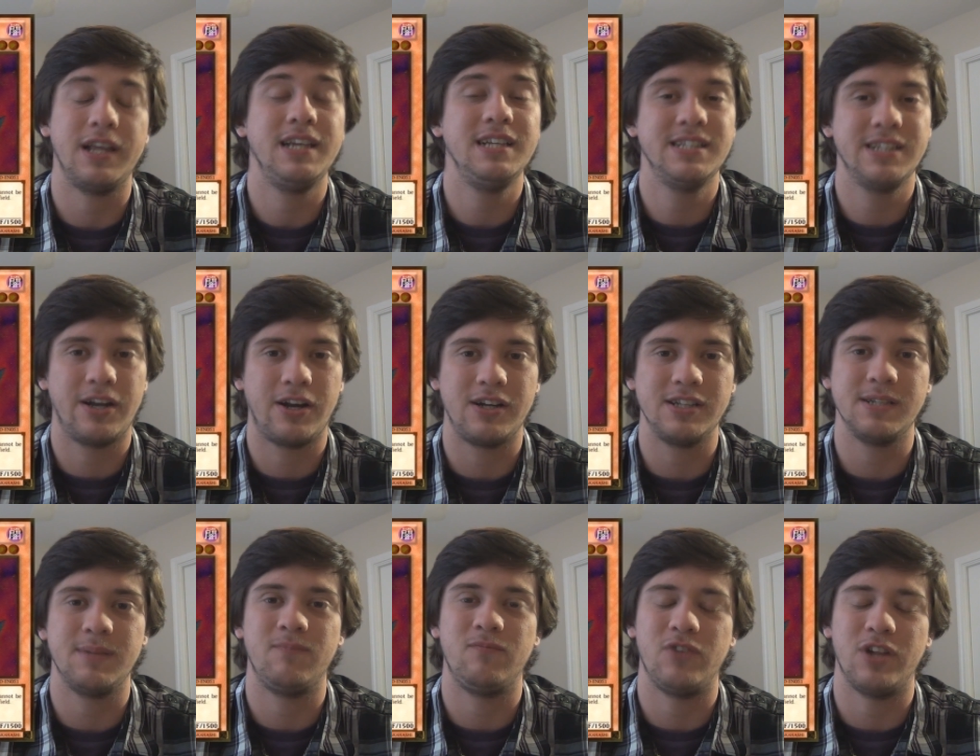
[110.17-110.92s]
He's an
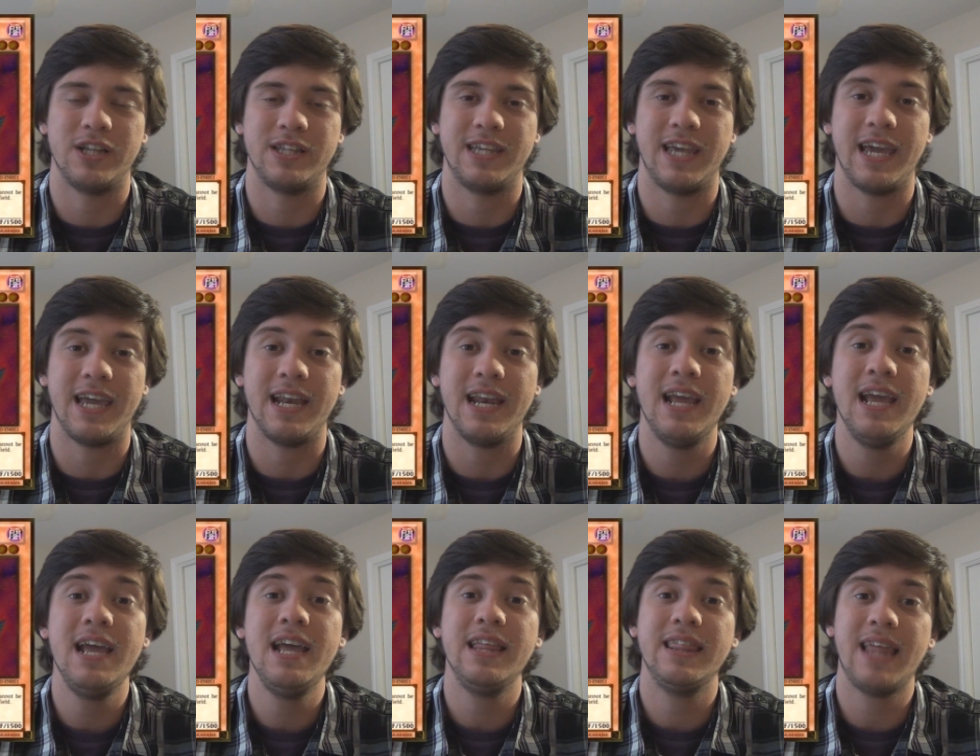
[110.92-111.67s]
awesome floodgate
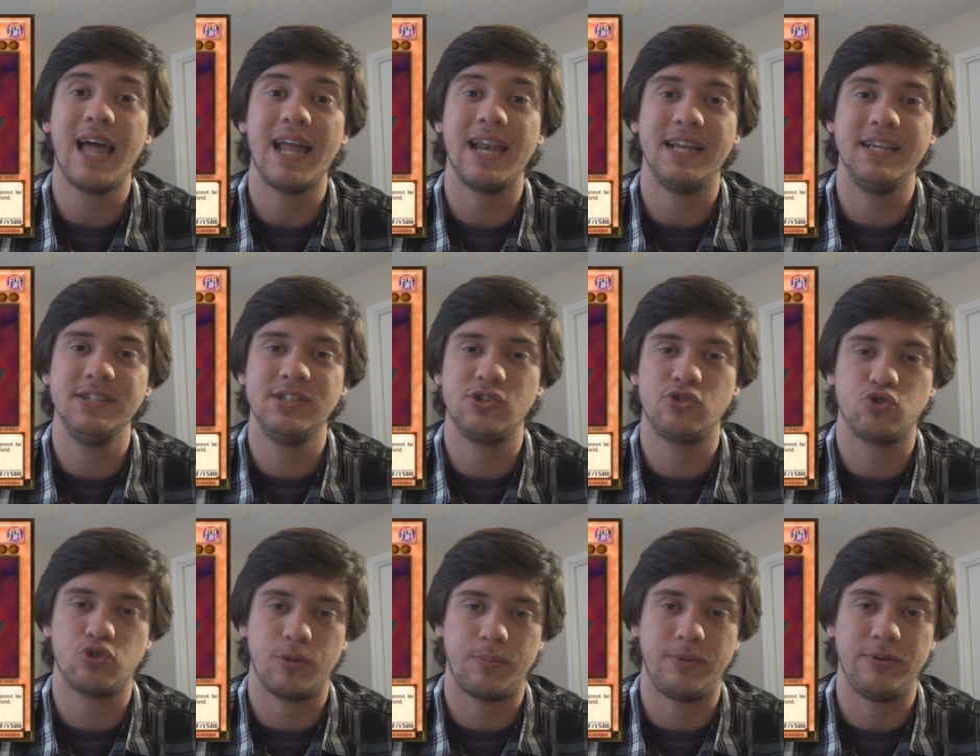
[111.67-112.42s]
that is
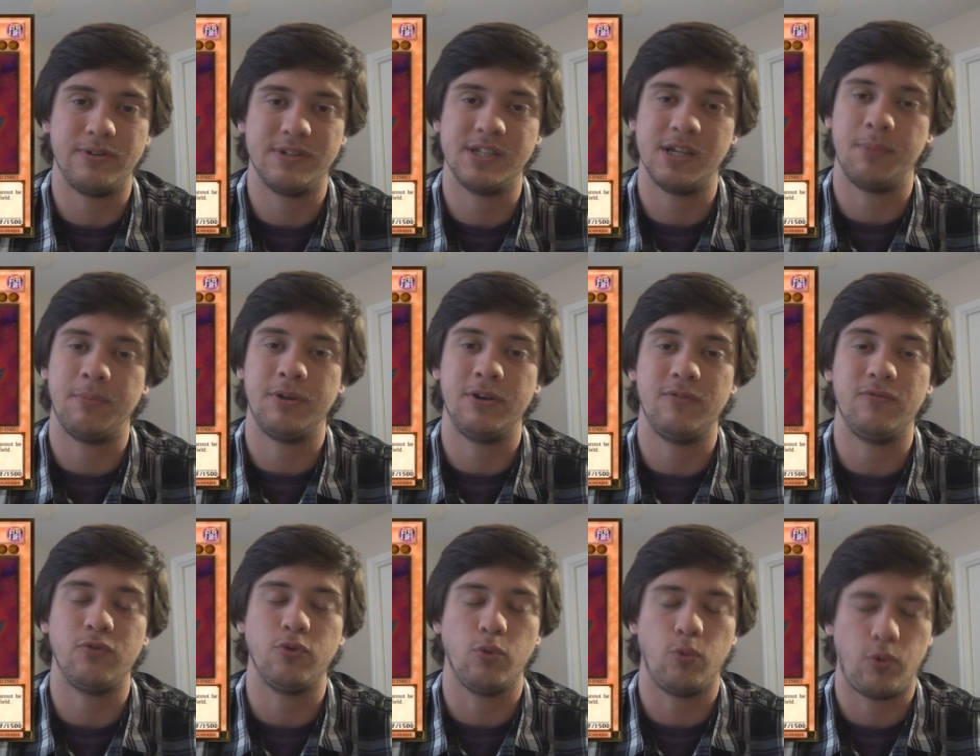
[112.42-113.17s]
tribute
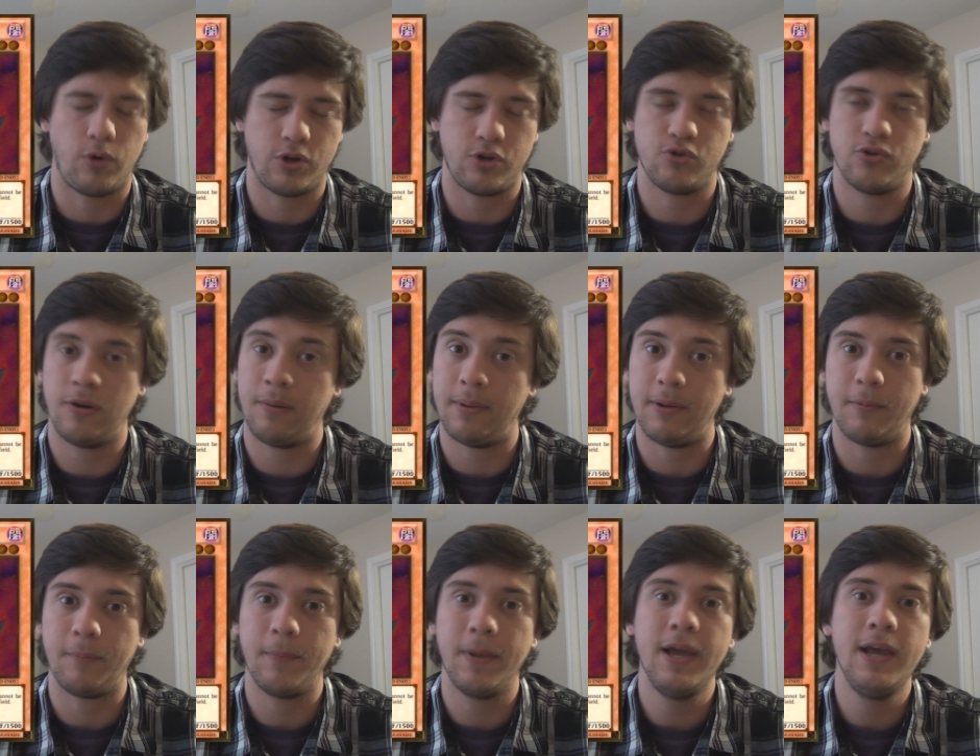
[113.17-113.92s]
summoned for one
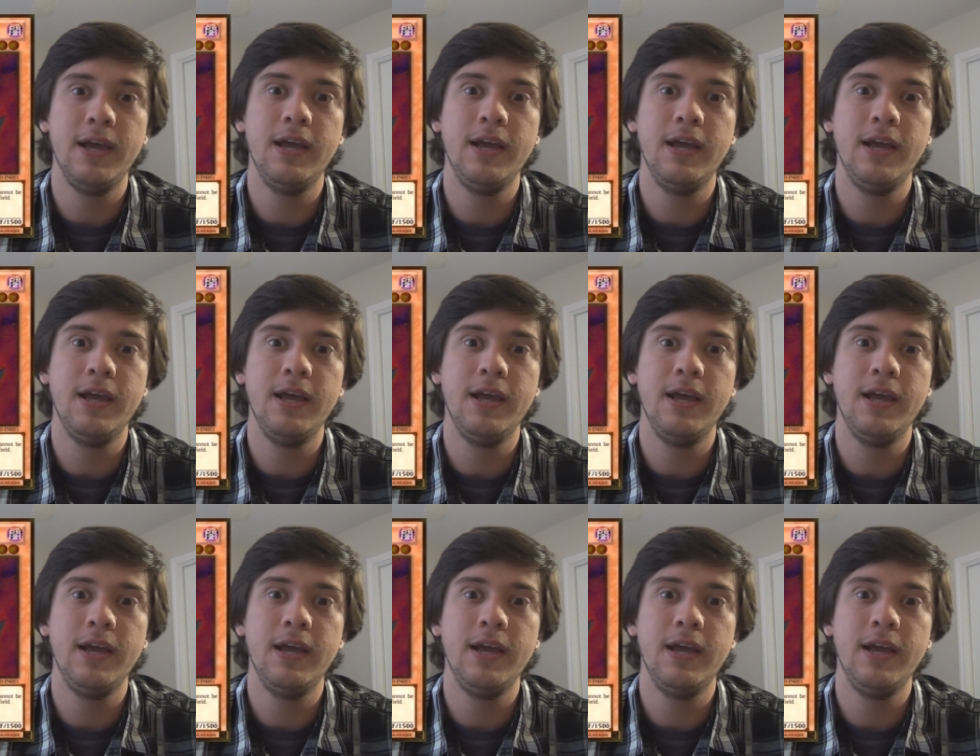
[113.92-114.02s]
tribute.